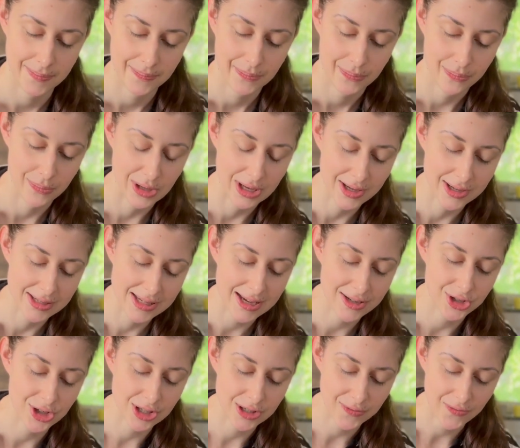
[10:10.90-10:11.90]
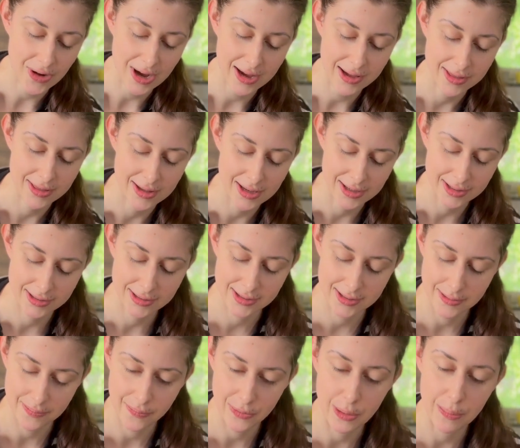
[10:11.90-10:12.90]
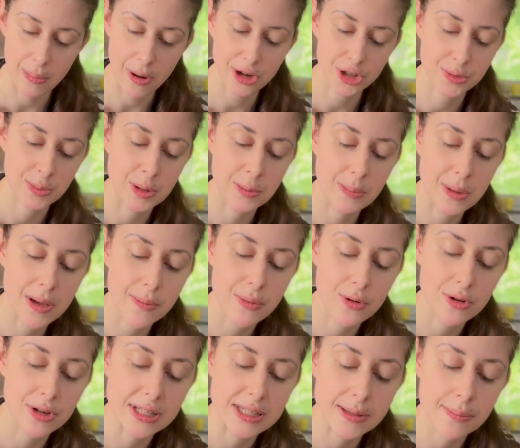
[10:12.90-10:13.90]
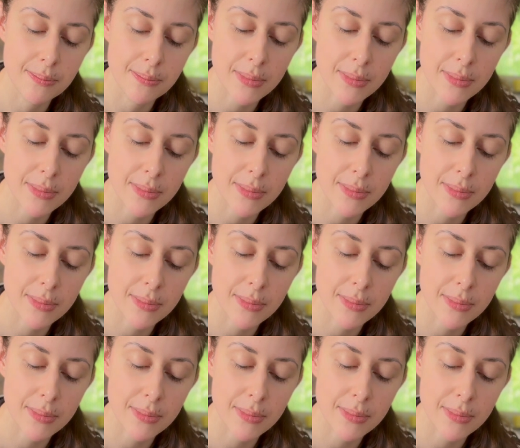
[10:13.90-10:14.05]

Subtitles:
because I just find that the parchment paper is